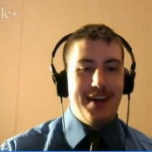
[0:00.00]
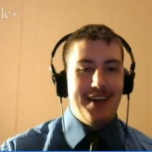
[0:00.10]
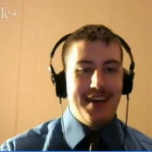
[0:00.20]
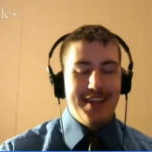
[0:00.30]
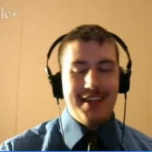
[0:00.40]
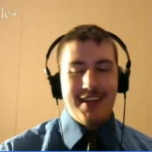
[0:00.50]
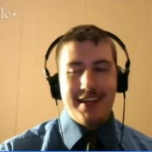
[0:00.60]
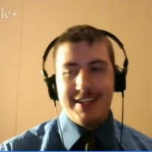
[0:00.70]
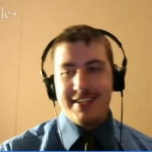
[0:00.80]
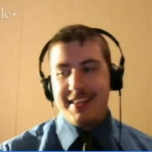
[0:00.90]
guys,
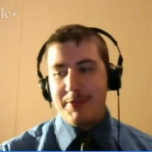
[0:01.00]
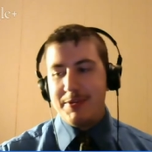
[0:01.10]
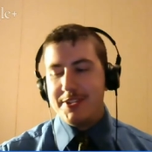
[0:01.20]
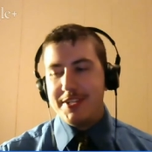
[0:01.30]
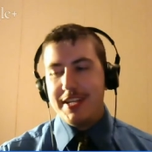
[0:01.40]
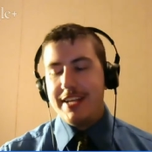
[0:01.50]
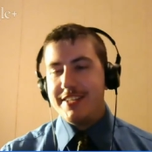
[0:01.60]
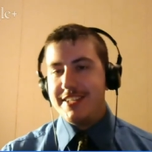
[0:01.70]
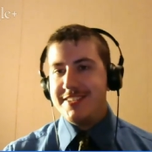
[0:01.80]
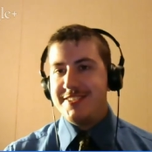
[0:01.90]
I think we should
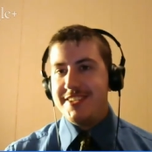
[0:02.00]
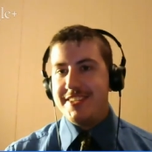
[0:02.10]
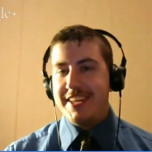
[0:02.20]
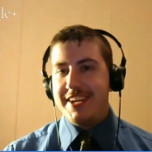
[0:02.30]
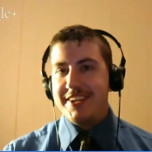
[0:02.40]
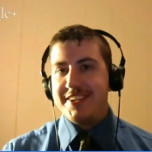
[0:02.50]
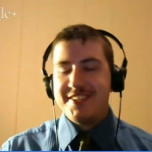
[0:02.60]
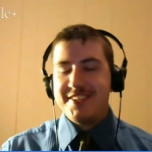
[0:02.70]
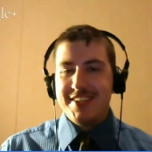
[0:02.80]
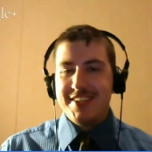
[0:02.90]
end it there.
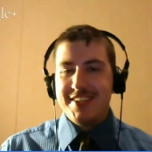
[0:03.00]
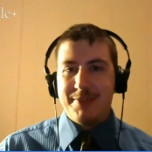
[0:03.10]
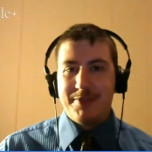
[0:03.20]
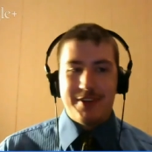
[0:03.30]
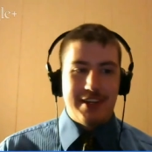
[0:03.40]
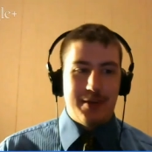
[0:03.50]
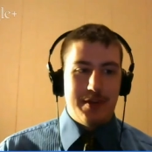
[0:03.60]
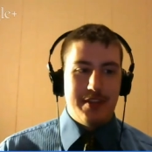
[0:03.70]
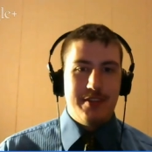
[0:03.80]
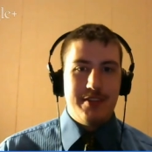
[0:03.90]
I think we're
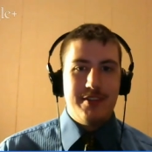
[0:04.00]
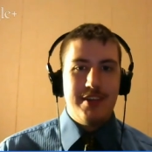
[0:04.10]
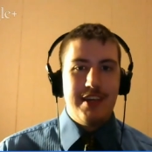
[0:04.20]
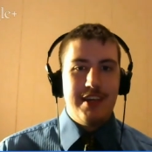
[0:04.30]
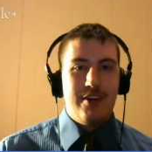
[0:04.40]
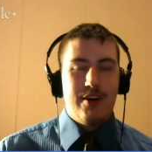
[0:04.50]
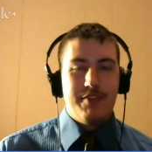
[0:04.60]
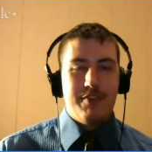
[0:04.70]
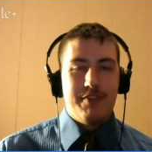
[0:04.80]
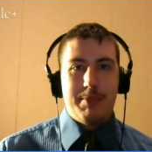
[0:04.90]
going
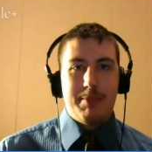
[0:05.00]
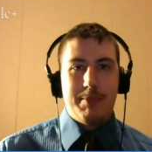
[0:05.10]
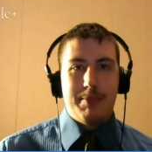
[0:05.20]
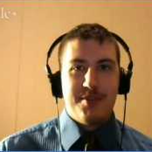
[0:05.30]
off the deep end.